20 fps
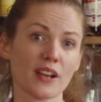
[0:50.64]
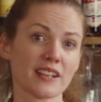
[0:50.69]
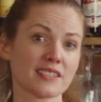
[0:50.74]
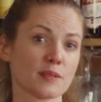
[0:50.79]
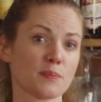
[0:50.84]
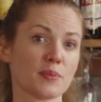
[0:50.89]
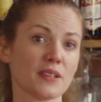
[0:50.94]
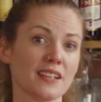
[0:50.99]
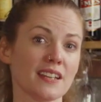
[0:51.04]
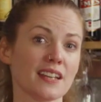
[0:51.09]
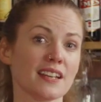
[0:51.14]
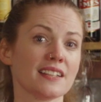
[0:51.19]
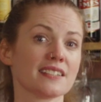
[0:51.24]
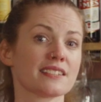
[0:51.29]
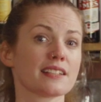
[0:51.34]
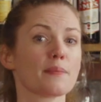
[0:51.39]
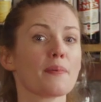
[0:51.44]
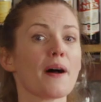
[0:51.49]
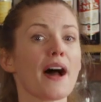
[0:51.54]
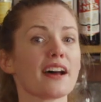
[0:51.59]
recipe
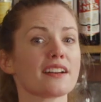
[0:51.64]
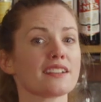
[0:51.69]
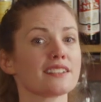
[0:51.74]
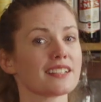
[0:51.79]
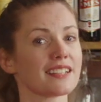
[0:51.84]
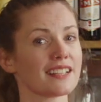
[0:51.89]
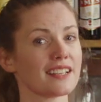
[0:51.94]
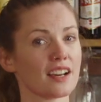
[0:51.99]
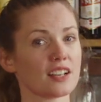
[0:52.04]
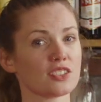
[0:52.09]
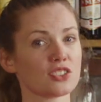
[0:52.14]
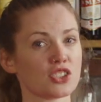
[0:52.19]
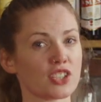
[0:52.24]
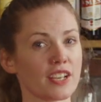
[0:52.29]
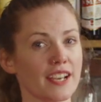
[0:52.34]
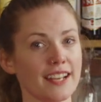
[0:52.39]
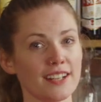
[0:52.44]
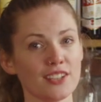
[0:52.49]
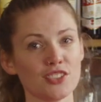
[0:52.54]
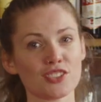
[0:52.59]
is apparently
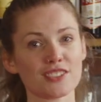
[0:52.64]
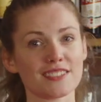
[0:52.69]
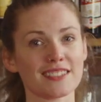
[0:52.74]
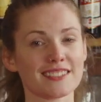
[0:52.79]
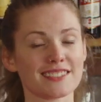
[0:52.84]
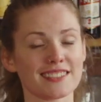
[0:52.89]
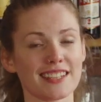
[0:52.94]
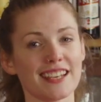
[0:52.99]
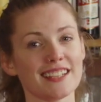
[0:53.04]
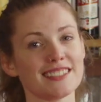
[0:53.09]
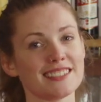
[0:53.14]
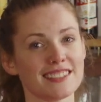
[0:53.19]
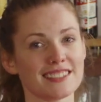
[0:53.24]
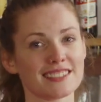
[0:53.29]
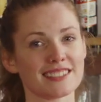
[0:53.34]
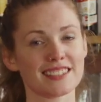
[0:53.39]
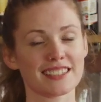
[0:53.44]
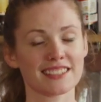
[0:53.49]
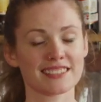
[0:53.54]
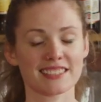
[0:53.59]
unchanged since
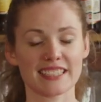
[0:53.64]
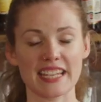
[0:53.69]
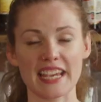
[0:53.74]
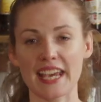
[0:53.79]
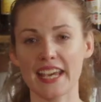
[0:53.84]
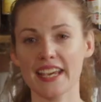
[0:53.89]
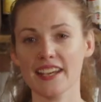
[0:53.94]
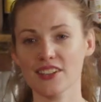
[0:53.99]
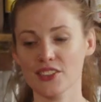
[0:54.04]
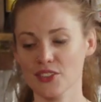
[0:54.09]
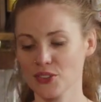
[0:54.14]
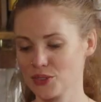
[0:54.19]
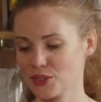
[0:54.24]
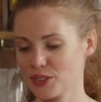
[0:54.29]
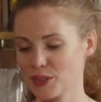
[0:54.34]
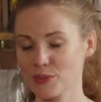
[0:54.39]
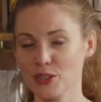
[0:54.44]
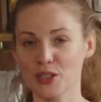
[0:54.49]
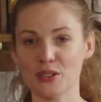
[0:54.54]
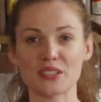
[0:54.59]
eighteen sixty-eight,
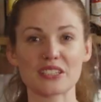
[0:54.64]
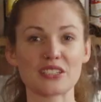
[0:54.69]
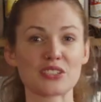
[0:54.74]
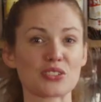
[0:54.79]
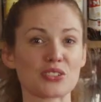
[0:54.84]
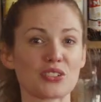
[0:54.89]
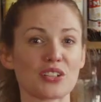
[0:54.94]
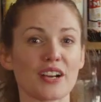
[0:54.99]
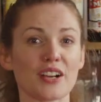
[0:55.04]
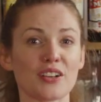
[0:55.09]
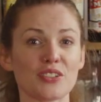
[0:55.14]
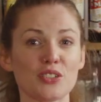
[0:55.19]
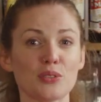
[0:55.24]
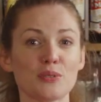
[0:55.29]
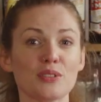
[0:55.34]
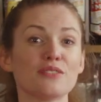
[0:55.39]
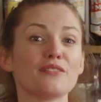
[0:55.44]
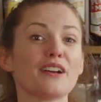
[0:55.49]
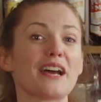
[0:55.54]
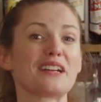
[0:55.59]
although I'm not really sure how
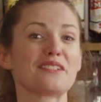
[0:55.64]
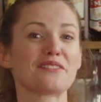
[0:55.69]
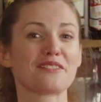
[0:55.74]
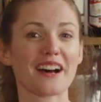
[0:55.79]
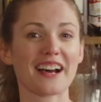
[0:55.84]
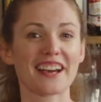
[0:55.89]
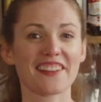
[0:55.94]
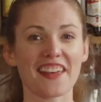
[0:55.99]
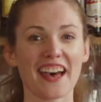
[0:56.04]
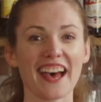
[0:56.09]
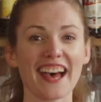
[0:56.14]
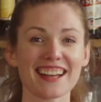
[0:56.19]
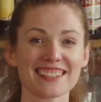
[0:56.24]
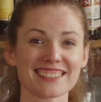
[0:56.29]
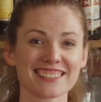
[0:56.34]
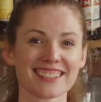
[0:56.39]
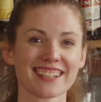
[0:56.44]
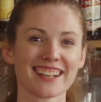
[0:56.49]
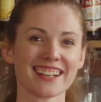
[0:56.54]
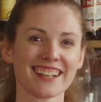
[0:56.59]
you would verify
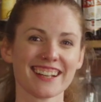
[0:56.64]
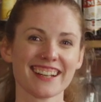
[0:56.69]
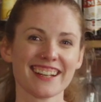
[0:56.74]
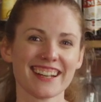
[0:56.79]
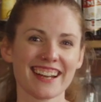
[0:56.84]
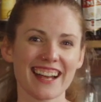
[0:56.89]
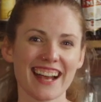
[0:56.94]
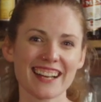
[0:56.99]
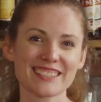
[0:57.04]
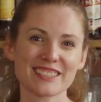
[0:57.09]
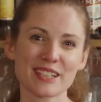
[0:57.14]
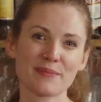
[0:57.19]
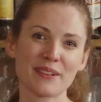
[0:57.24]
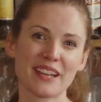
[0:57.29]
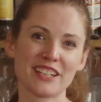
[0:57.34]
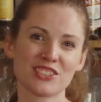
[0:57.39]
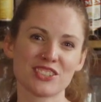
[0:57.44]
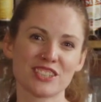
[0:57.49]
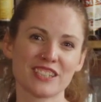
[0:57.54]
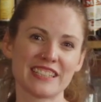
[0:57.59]
that. As I
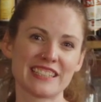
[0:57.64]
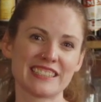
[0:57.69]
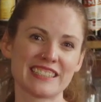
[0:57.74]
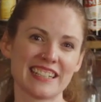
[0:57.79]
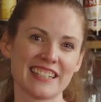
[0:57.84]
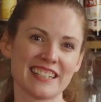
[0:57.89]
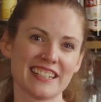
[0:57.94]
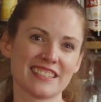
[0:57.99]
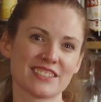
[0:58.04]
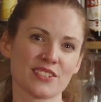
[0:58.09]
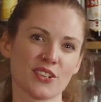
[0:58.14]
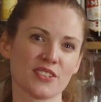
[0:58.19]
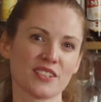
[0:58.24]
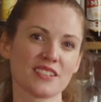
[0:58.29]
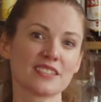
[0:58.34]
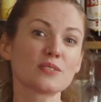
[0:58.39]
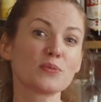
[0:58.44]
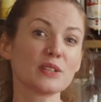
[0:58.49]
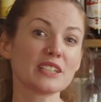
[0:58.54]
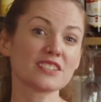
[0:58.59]
mentioned, it is on
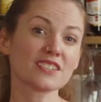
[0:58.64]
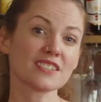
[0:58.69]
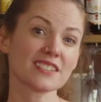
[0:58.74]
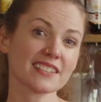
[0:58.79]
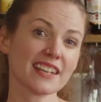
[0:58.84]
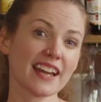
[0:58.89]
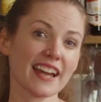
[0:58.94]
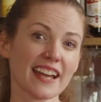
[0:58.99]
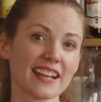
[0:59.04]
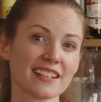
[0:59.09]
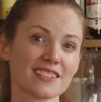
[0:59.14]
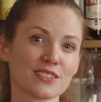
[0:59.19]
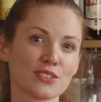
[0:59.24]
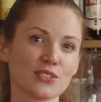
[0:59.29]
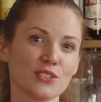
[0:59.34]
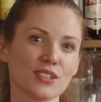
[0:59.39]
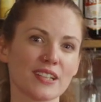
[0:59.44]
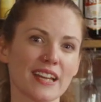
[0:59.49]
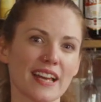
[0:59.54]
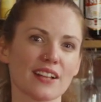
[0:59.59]
the sweeter side,
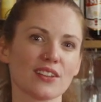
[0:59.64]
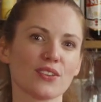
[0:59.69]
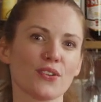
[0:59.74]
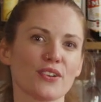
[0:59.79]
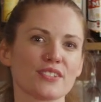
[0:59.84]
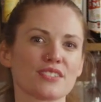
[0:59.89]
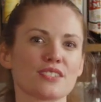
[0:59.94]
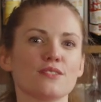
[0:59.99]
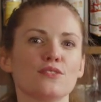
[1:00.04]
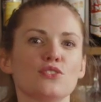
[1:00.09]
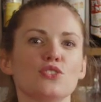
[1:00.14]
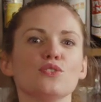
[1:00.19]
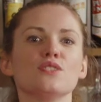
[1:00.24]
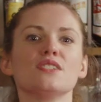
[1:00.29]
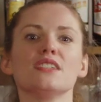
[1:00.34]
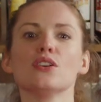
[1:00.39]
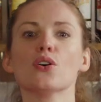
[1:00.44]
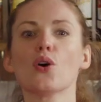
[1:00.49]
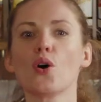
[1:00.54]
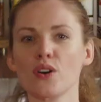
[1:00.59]
so you get lots of
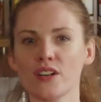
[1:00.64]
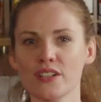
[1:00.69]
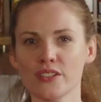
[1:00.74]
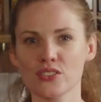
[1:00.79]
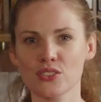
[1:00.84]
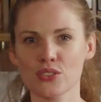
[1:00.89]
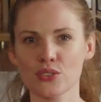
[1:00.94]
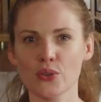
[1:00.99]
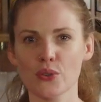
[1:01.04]
juicy orange